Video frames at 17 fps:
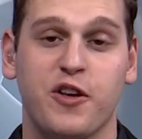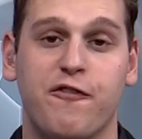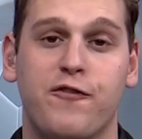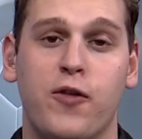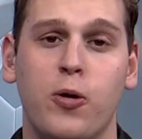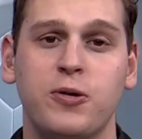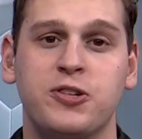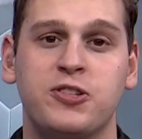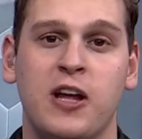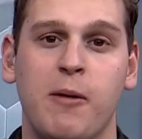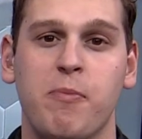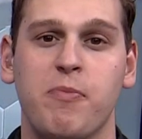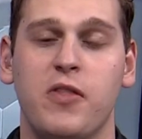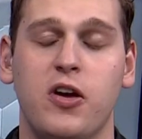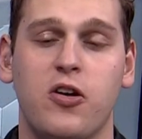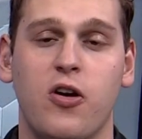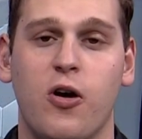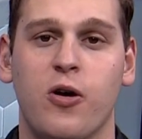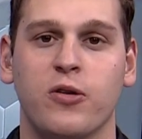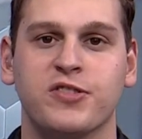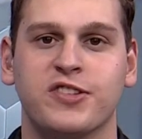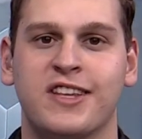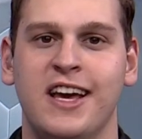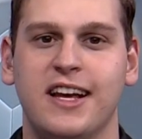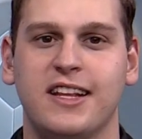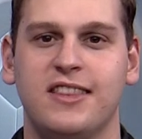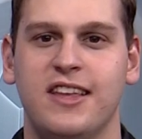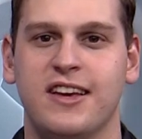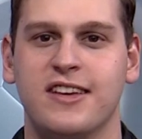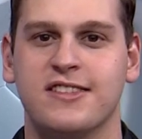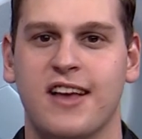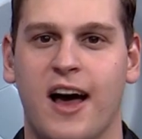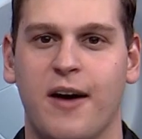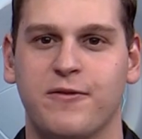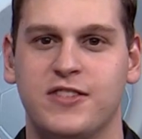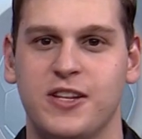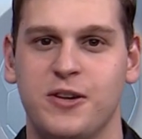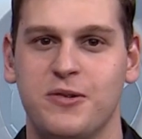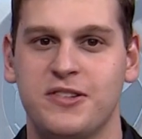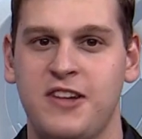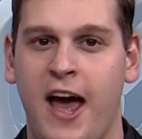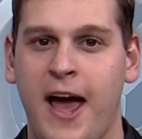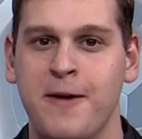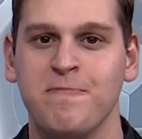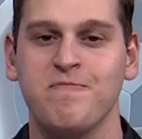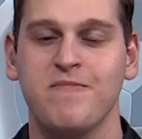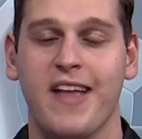First up, the girls kick things off Tuesday,